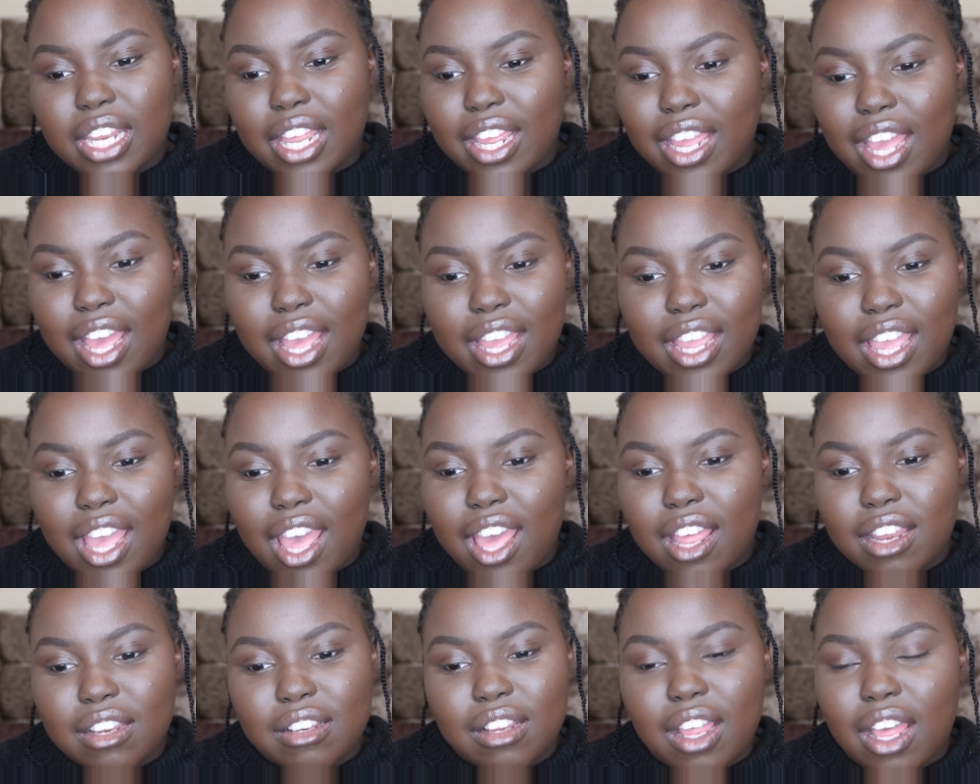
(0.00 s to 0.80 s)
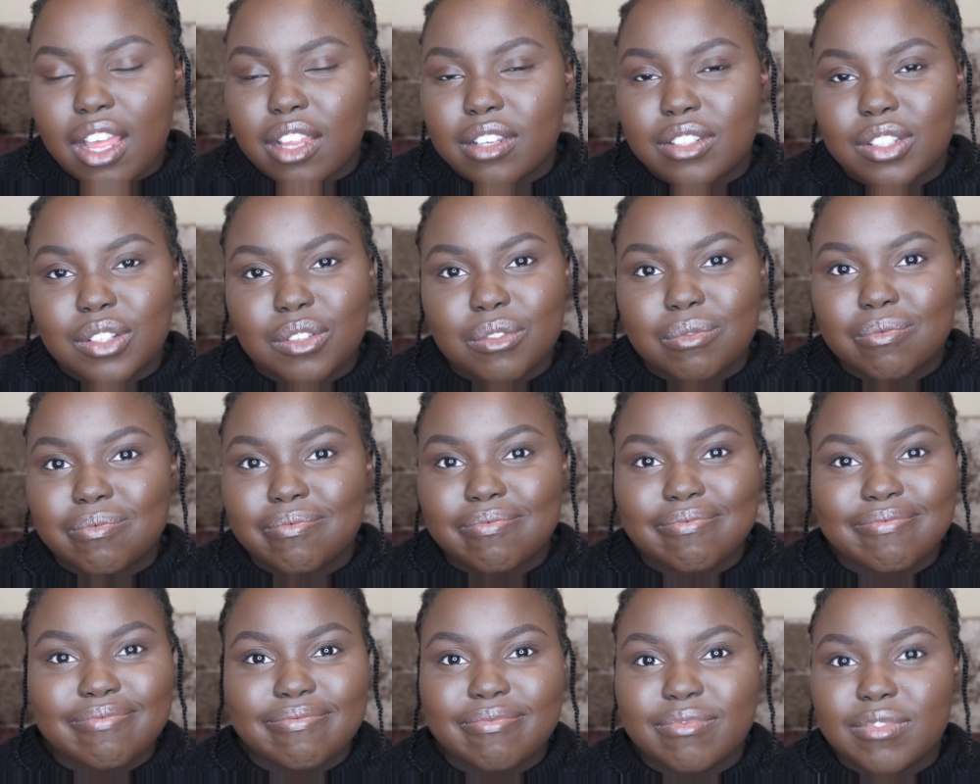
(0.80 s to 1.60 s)
Like, I don't
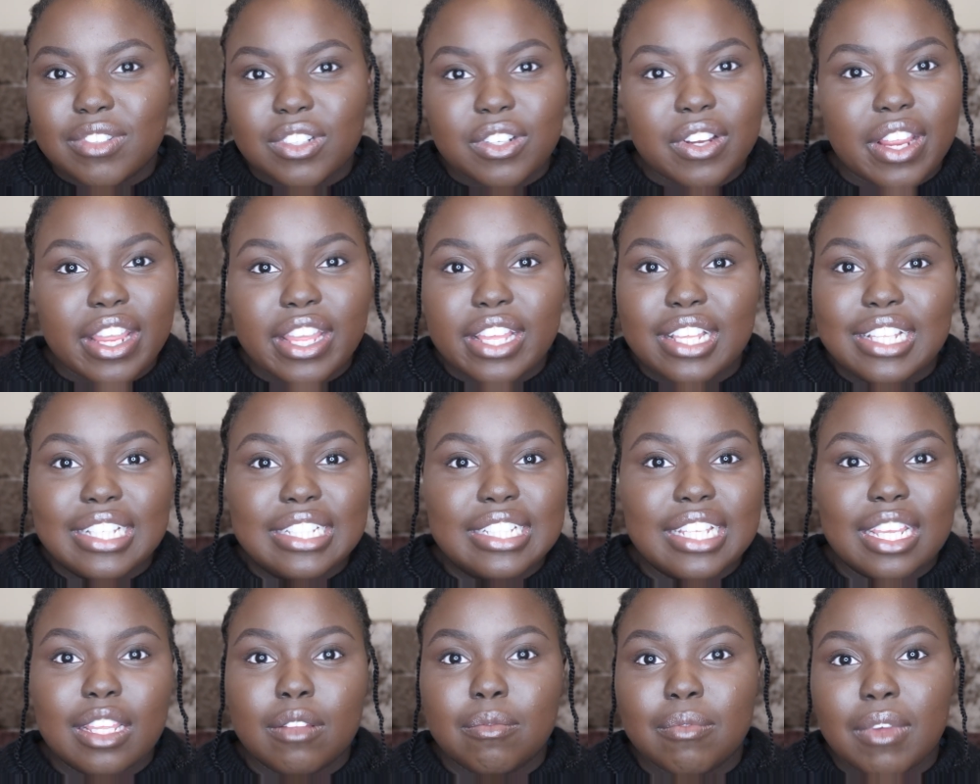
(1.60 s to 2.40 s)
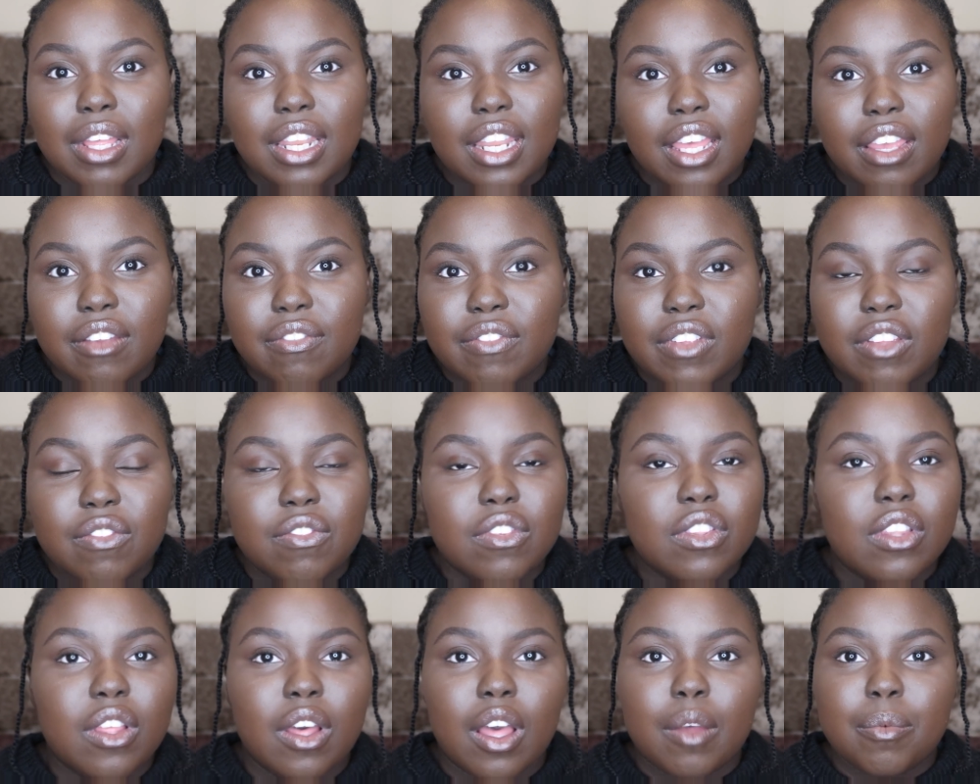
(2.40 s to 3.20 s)
regret it a day in my life,
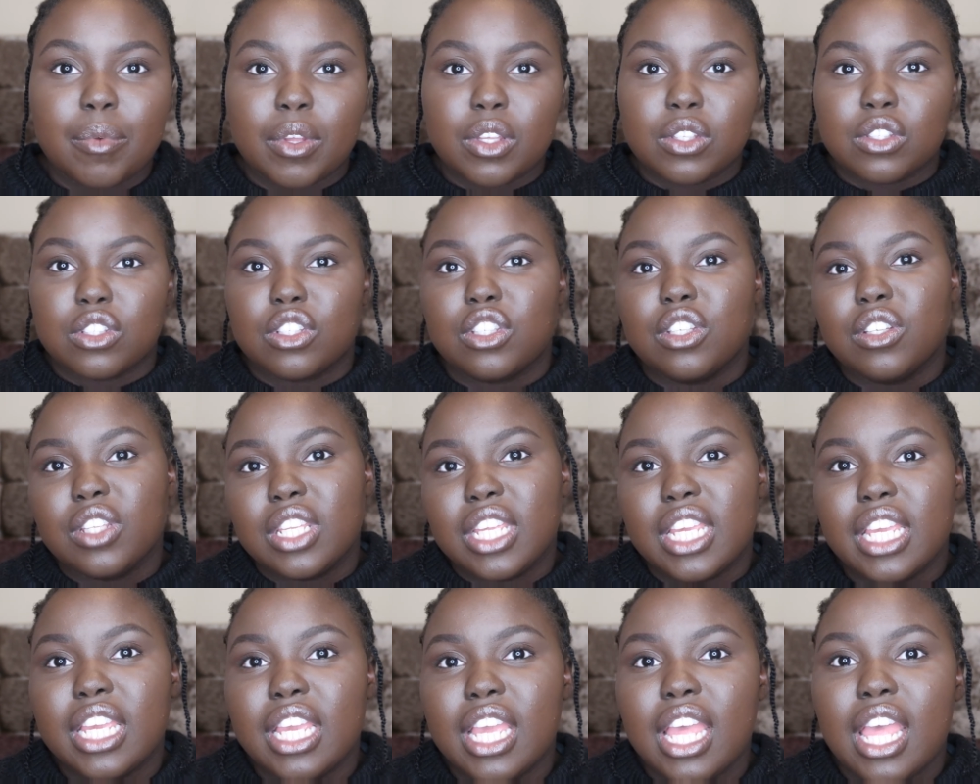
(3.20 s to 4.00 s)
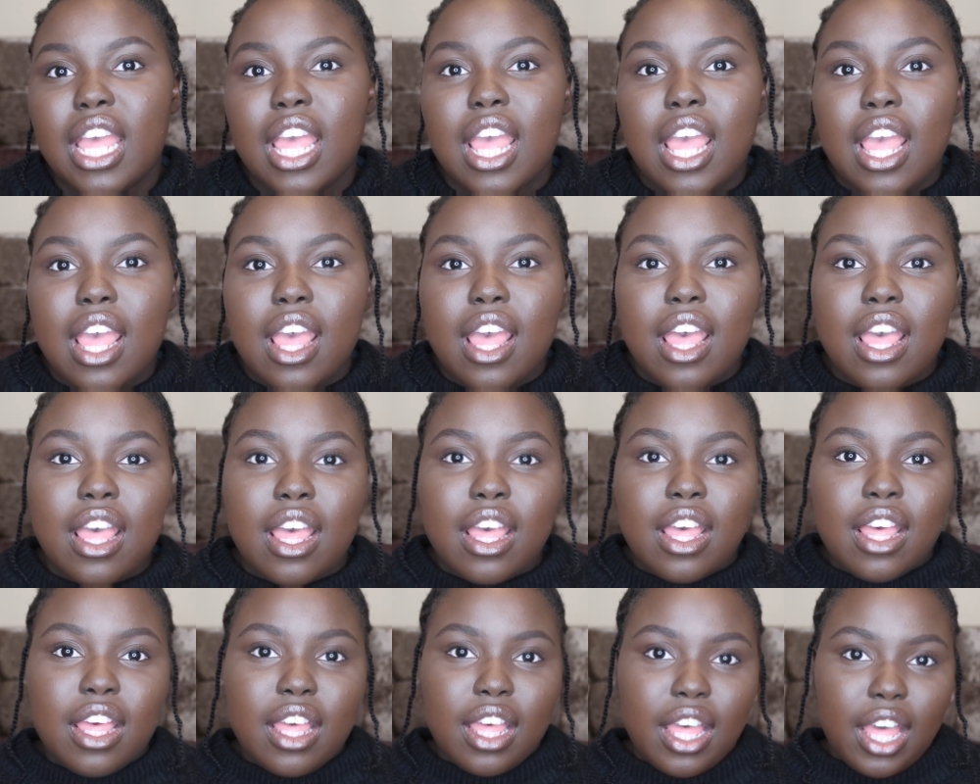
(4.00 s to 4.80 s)
even though I'm going to uni
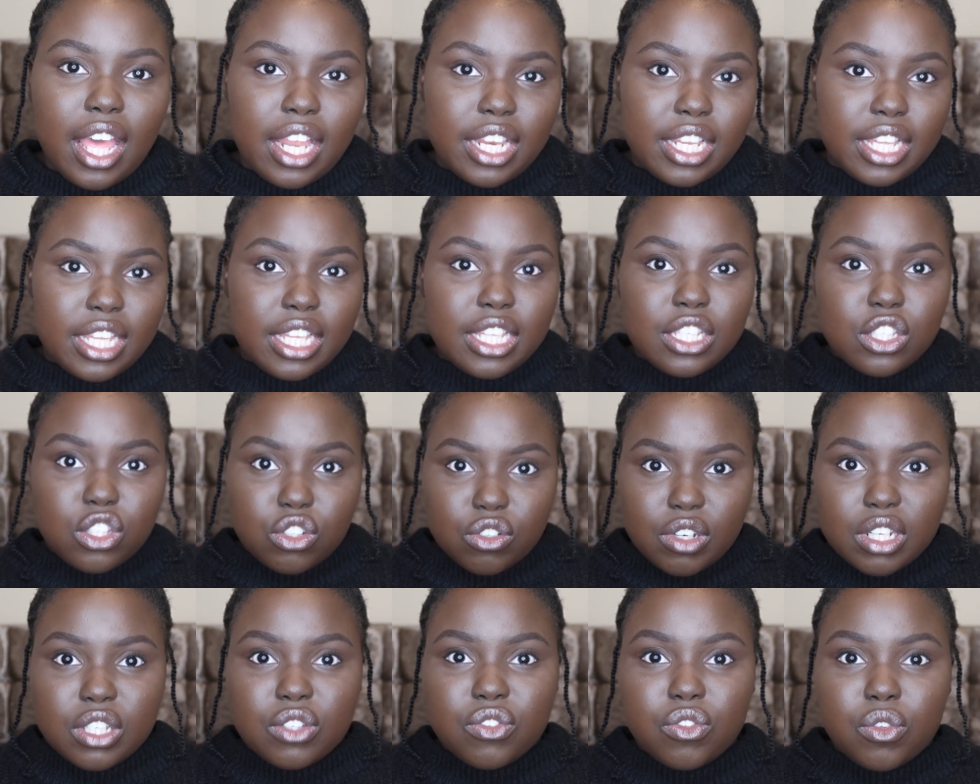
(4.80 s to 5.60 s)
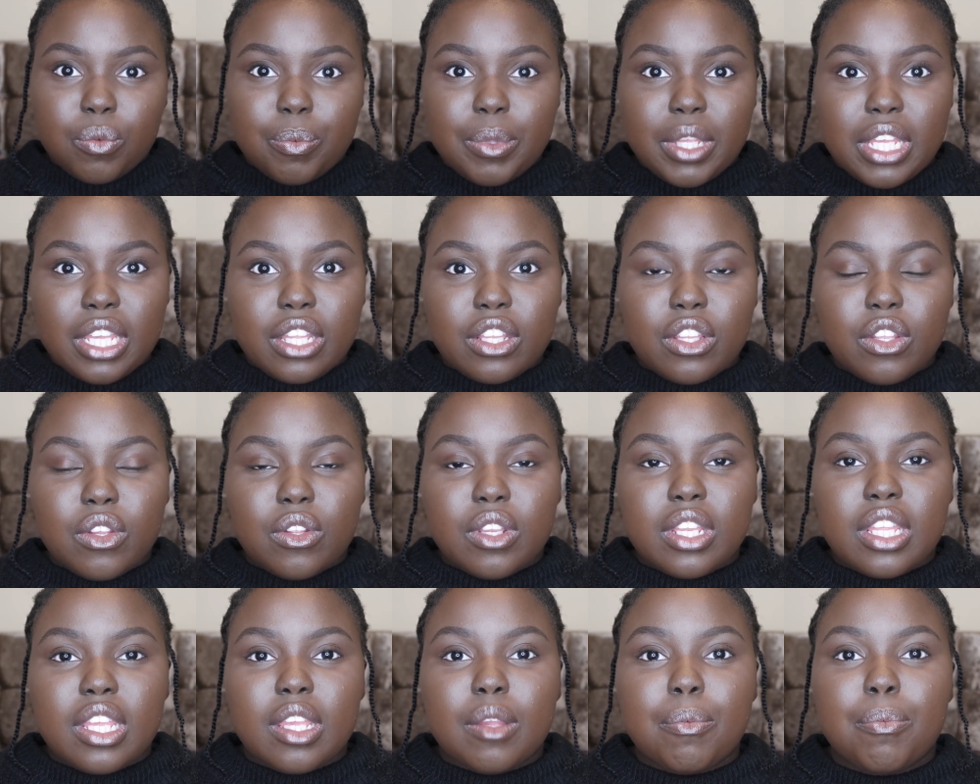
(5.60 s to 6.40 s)
and it is stressful being in
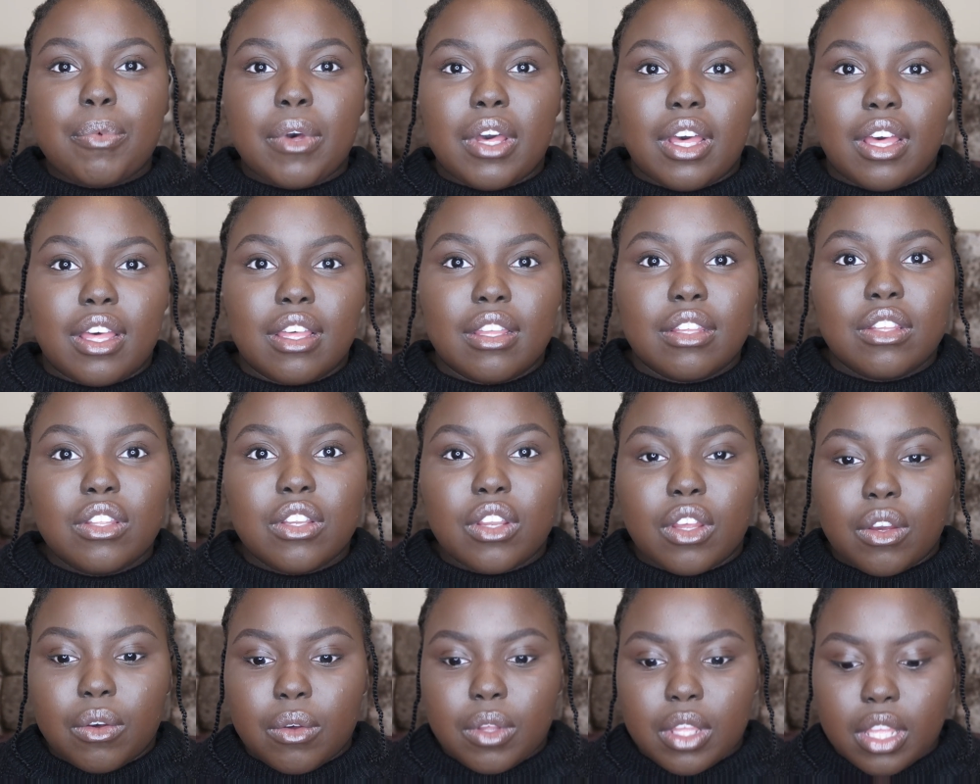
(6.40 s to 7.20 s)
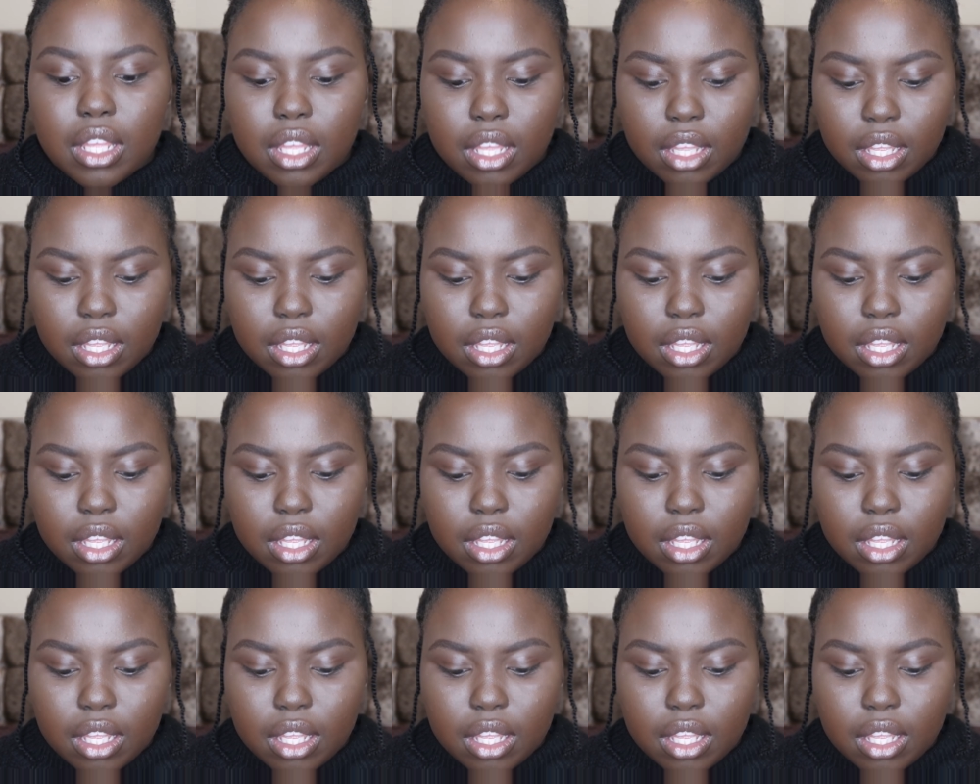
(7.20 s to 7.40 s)
uni, but you know,